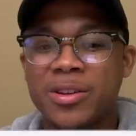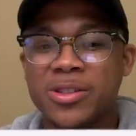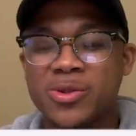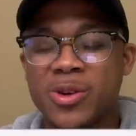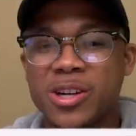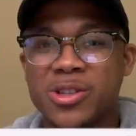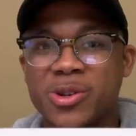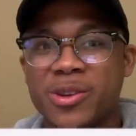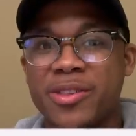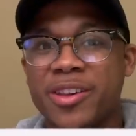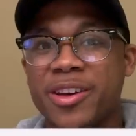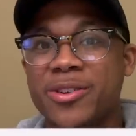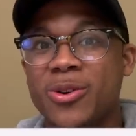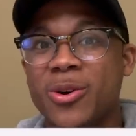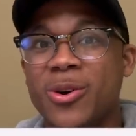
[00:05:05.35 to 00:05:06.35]
structure in the
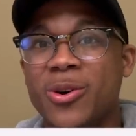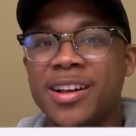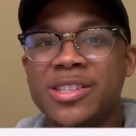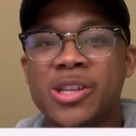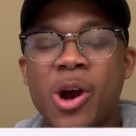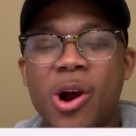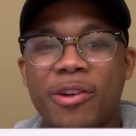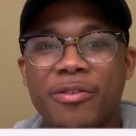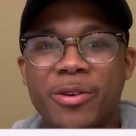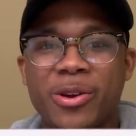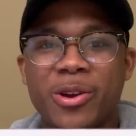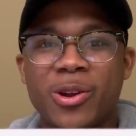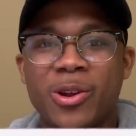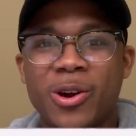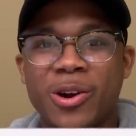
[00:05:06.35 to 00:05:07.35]
adult, it's hard for you
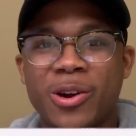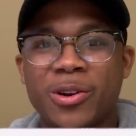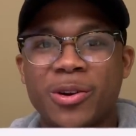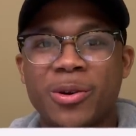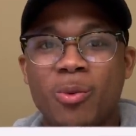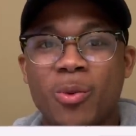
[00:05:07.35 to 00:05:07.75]
to learn